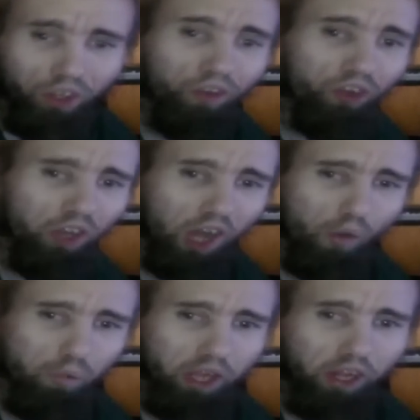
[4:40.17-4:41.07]

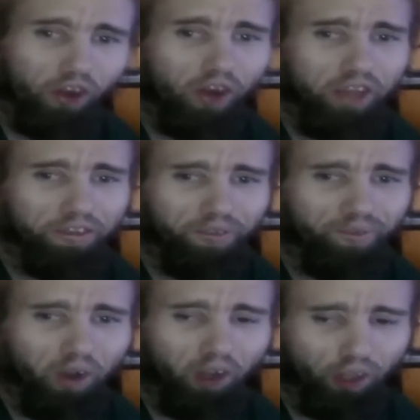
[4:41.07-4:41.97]
Stop being a lazy
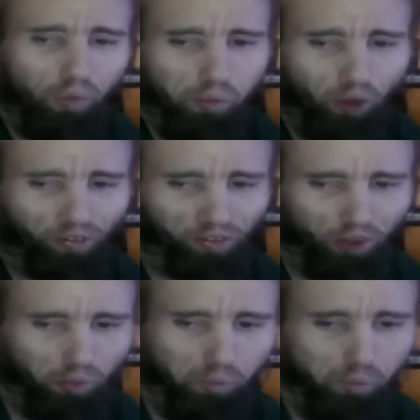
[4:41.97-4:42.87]
fucking
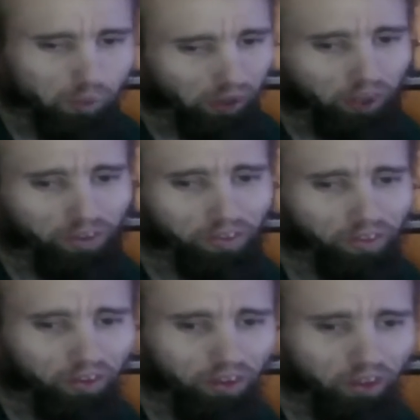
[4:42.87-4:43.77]
pussy, bitch.